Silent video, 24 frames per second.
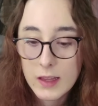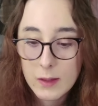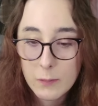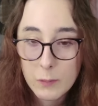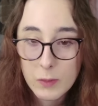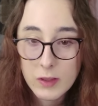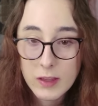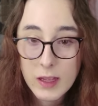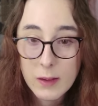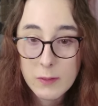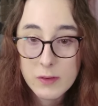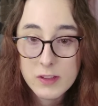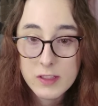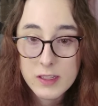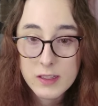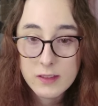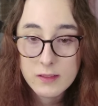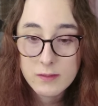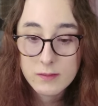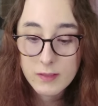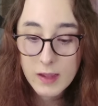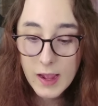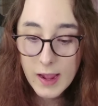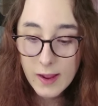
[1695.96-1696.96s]
Well, that was
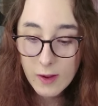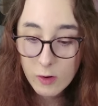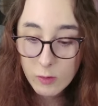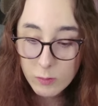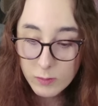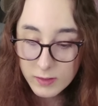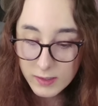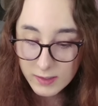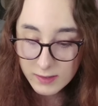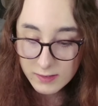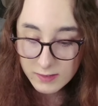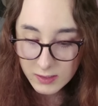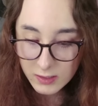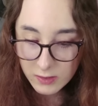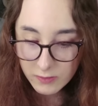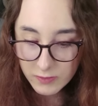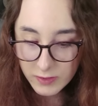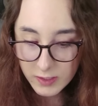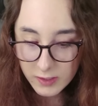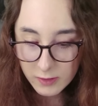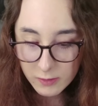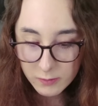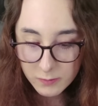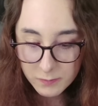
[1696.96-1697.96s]
it. I hope you guys liked the
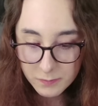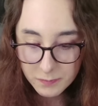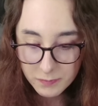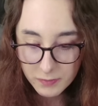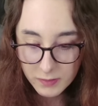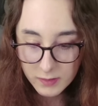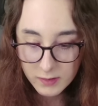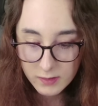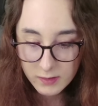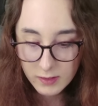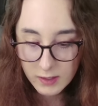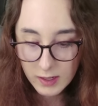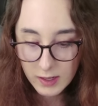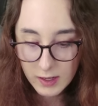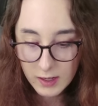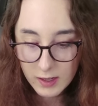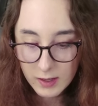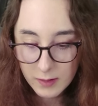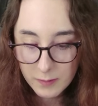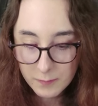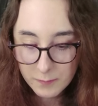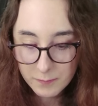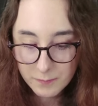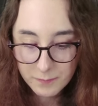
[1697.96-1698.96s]
video.
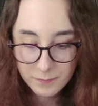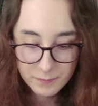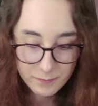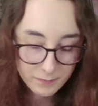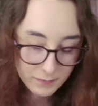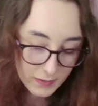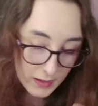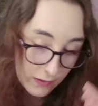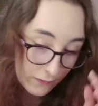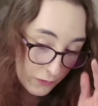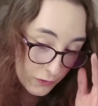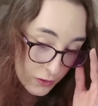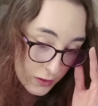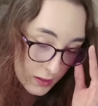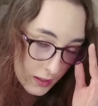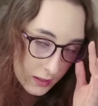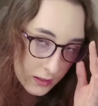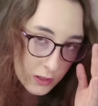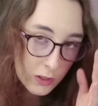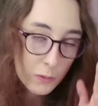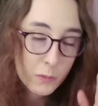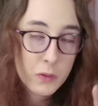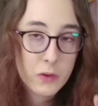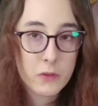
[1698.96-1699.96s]
If you
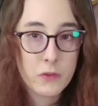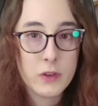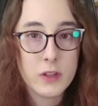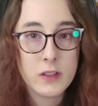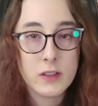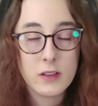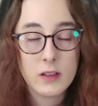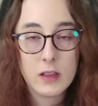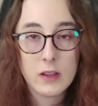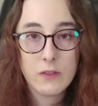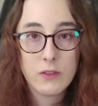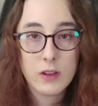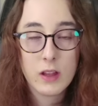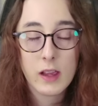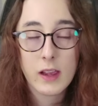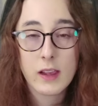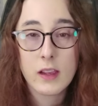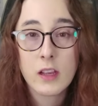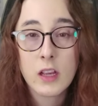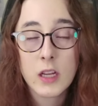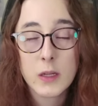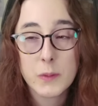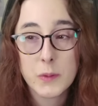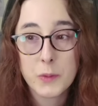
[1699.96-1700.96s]
did, don't be afraid to leave a
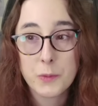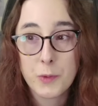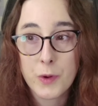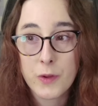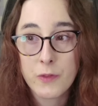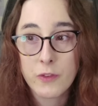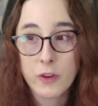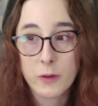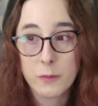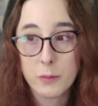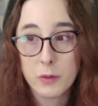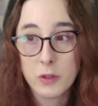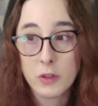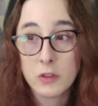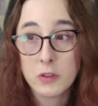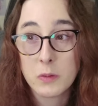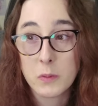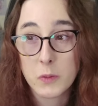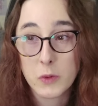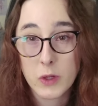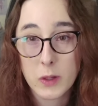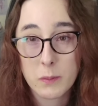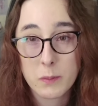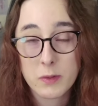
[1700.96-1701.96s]
like, comment, my thought below,
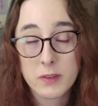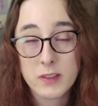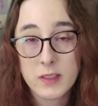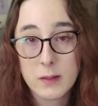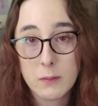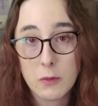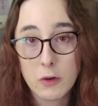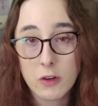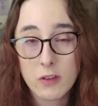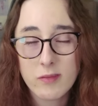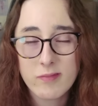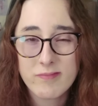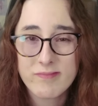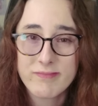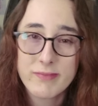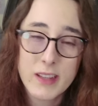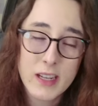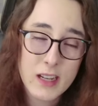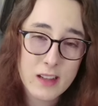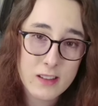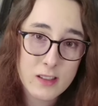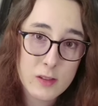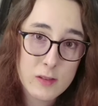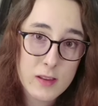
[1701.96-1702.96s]
subscribe to see more,
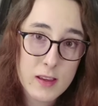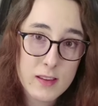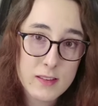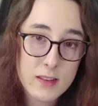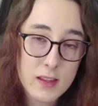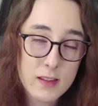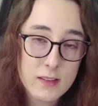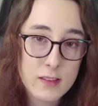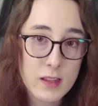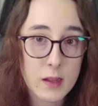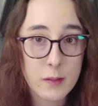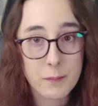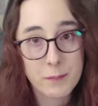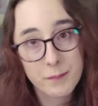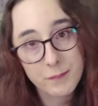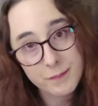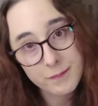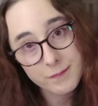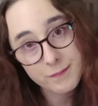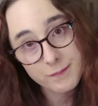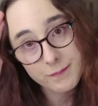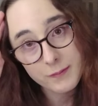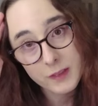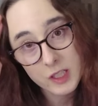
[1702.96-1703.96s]
and I'll see you guys next time.
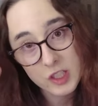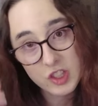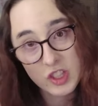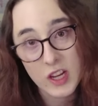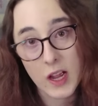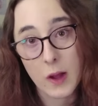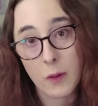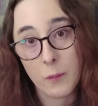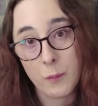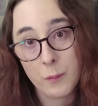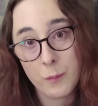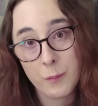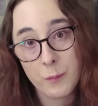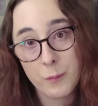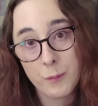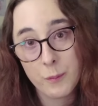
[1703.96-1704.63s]
Ciao.